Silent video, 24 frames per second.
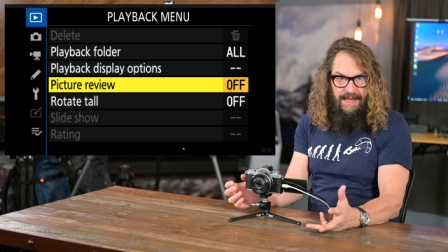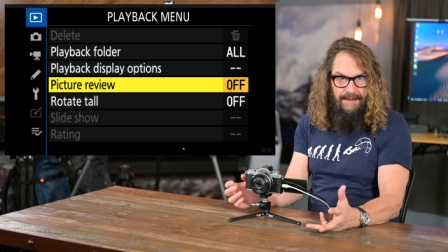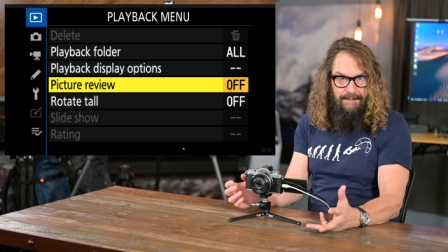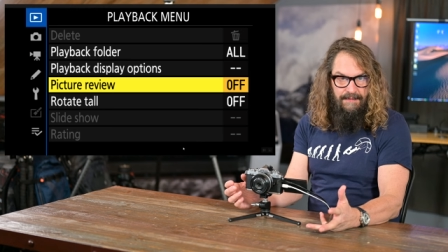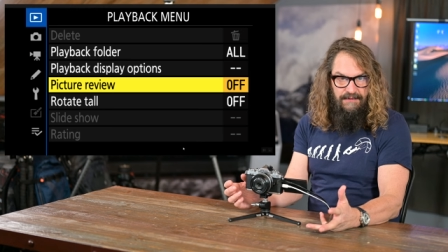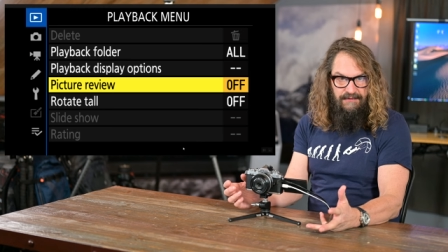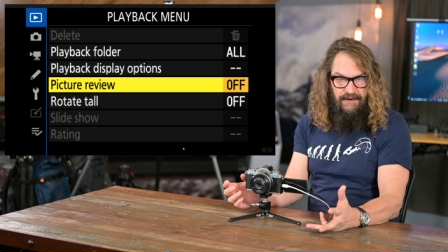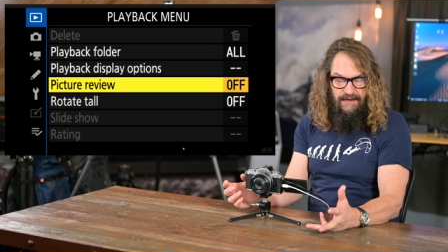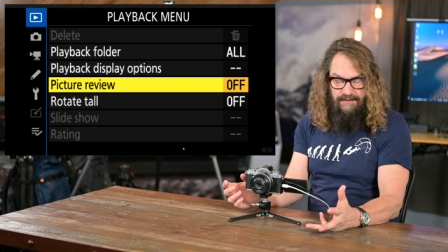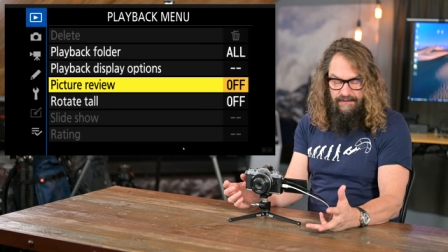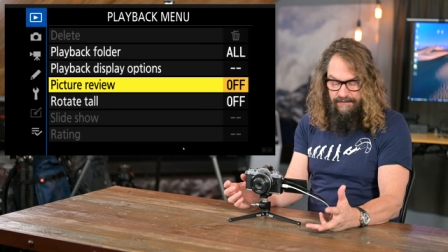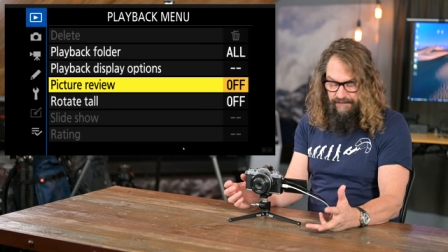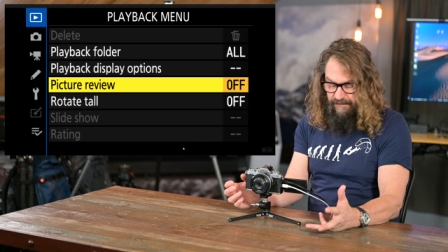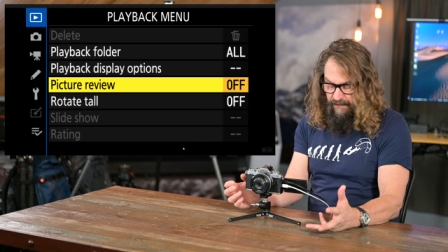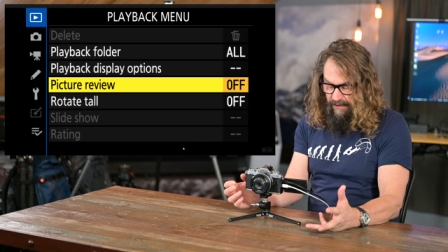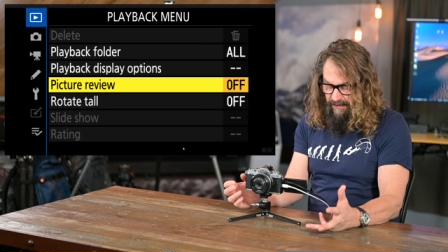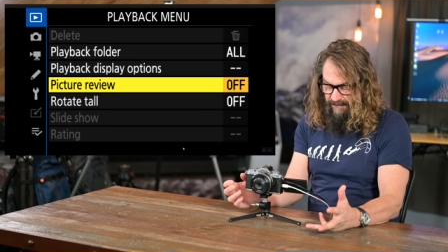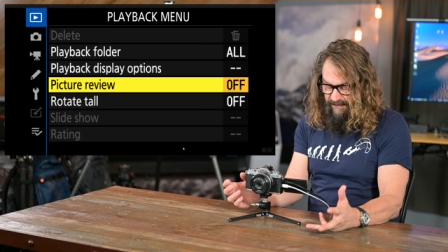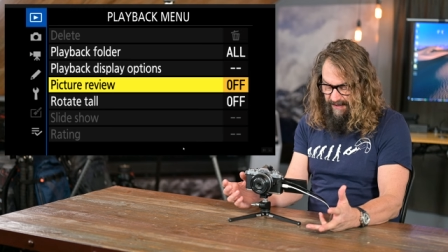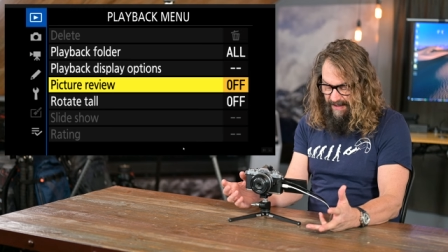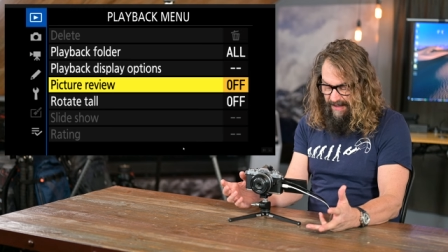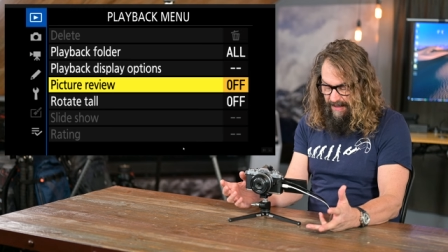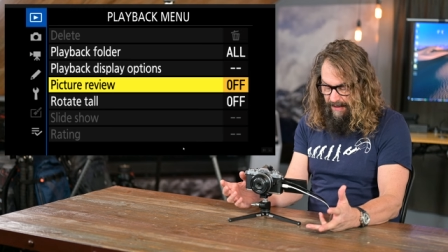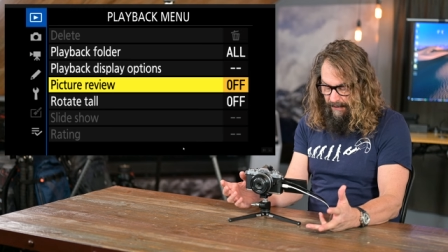image I just
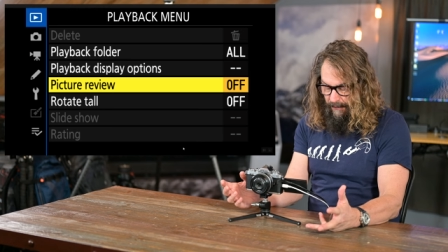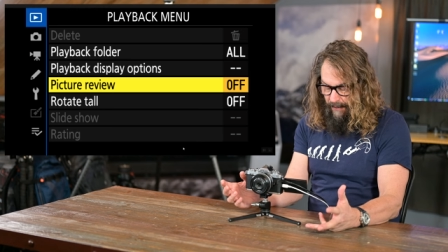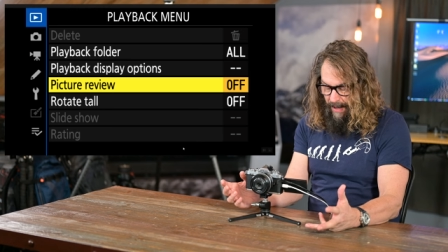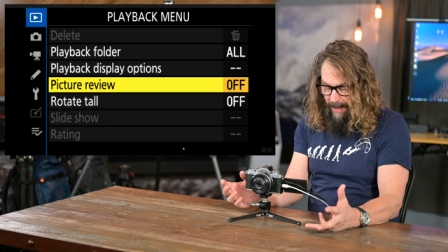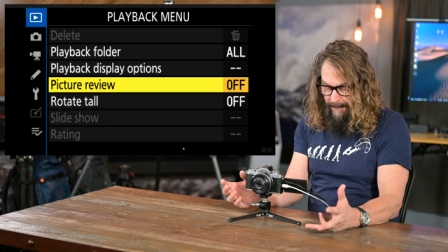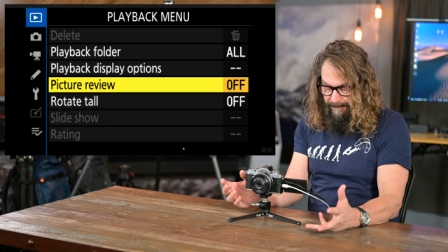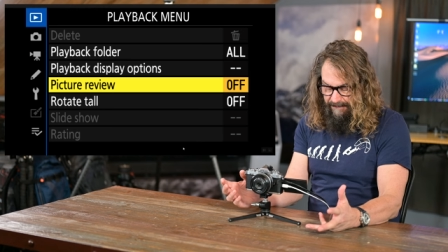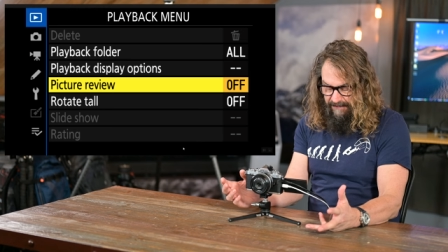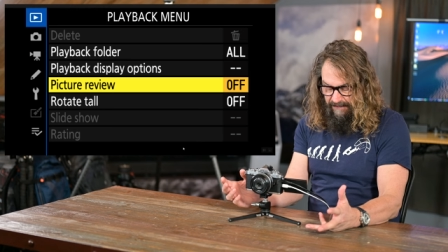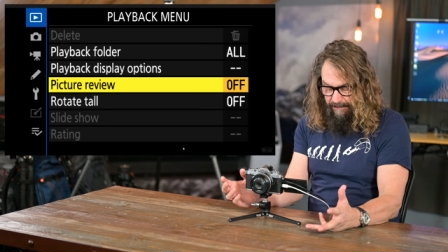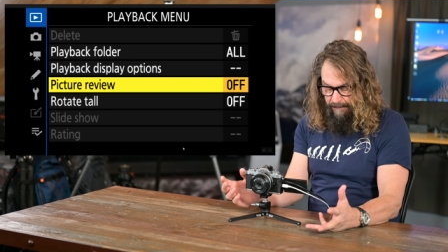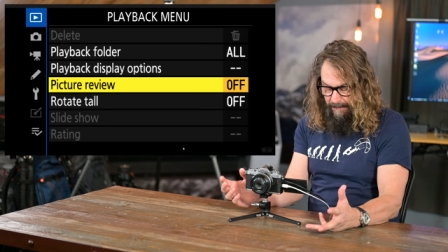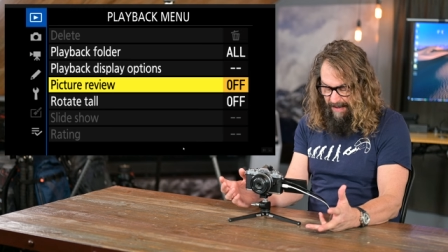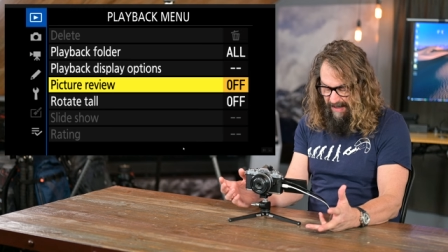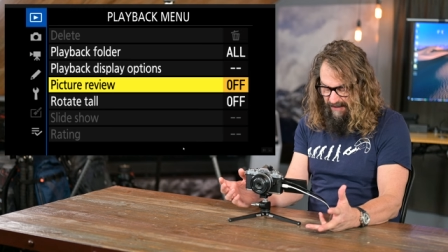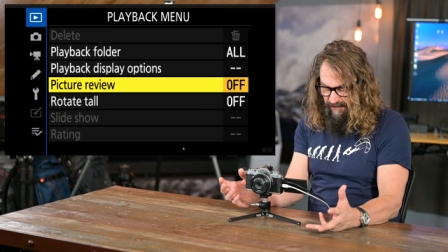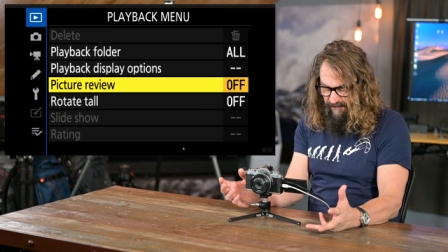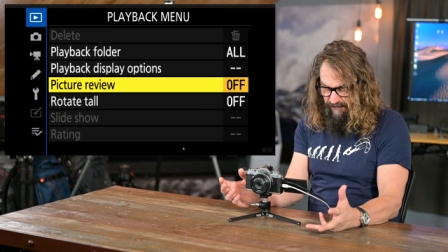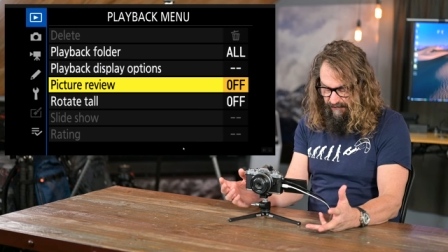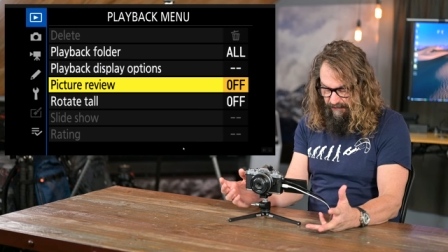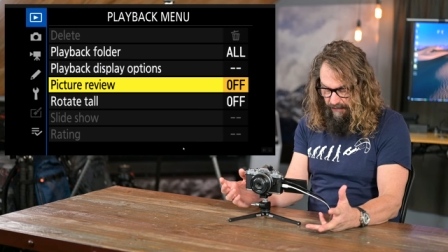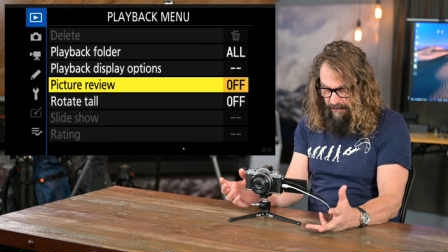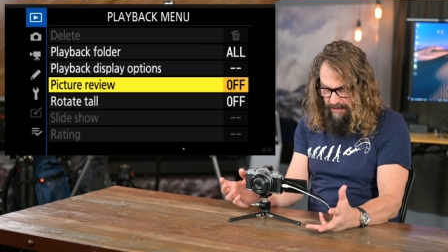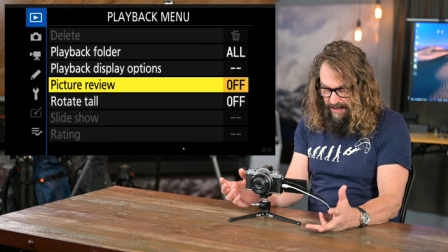took to interrupt my
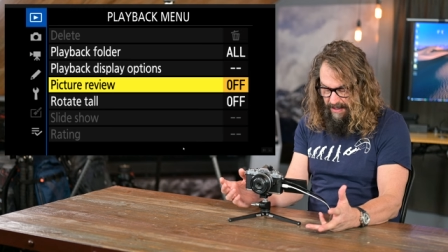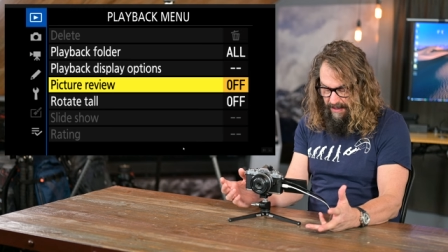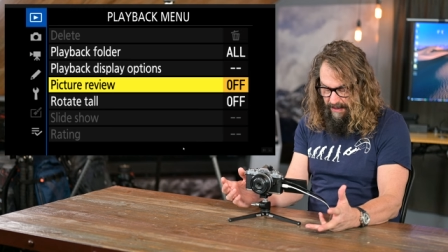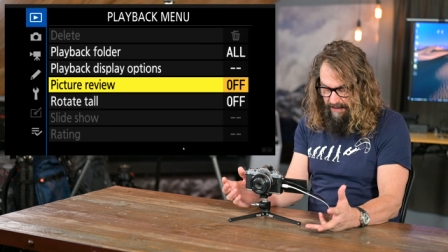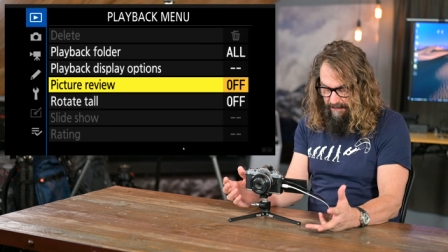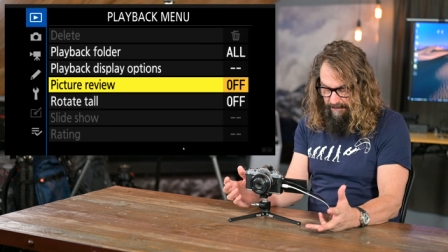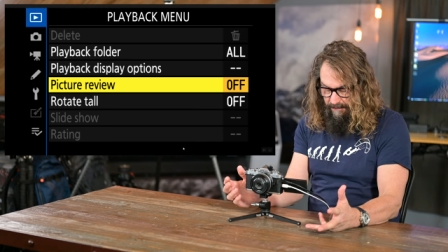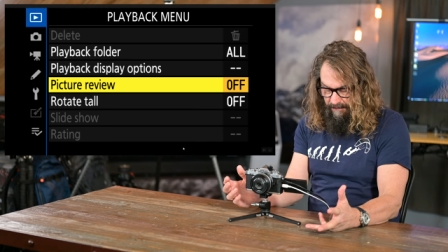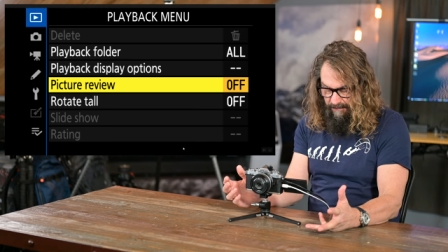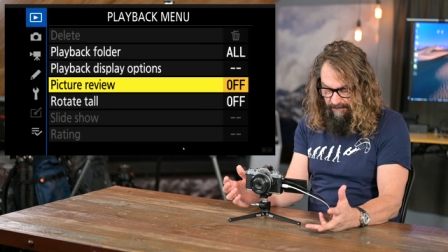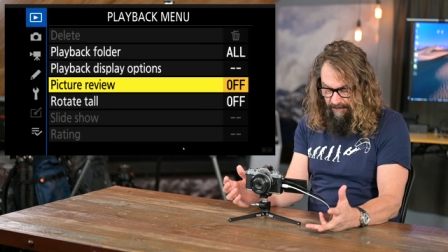shooting,